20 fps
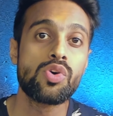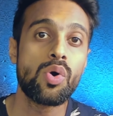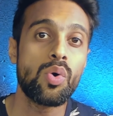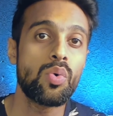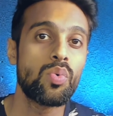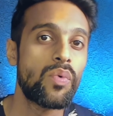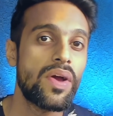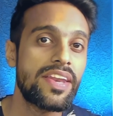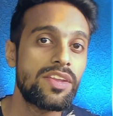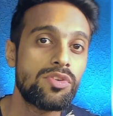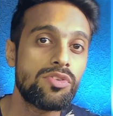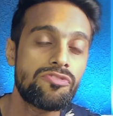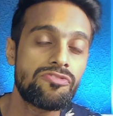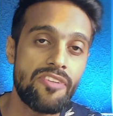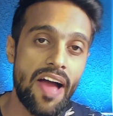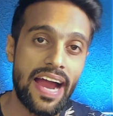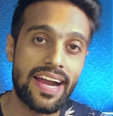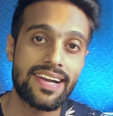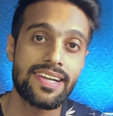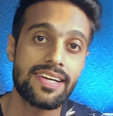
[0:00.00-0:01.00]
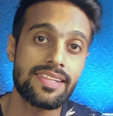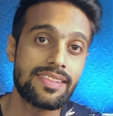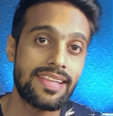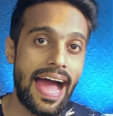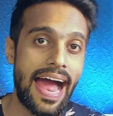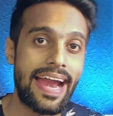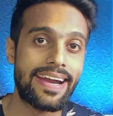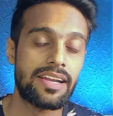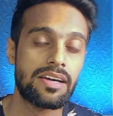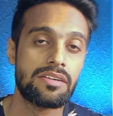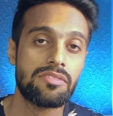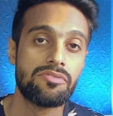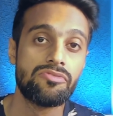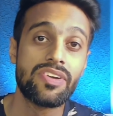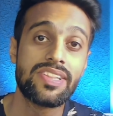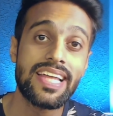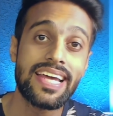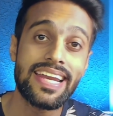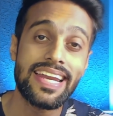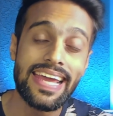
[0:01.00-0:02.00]
when you factor that
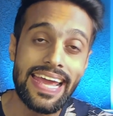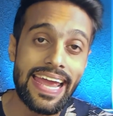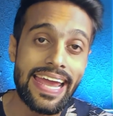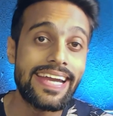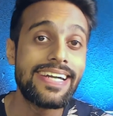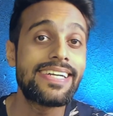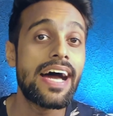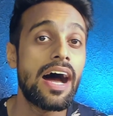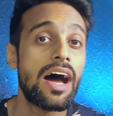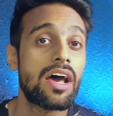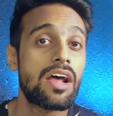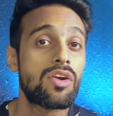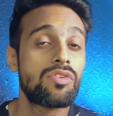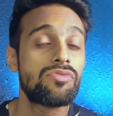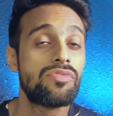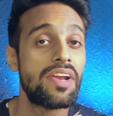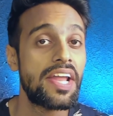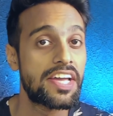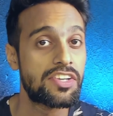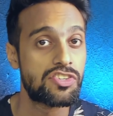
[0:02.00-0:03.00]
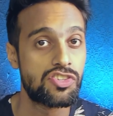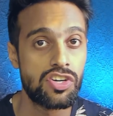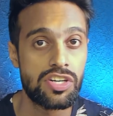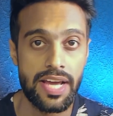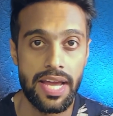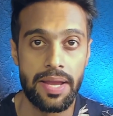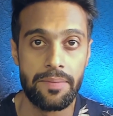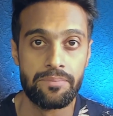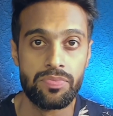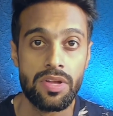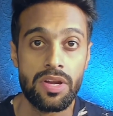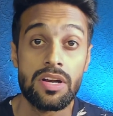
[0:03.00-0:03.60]
with an 8 hour of lecture time,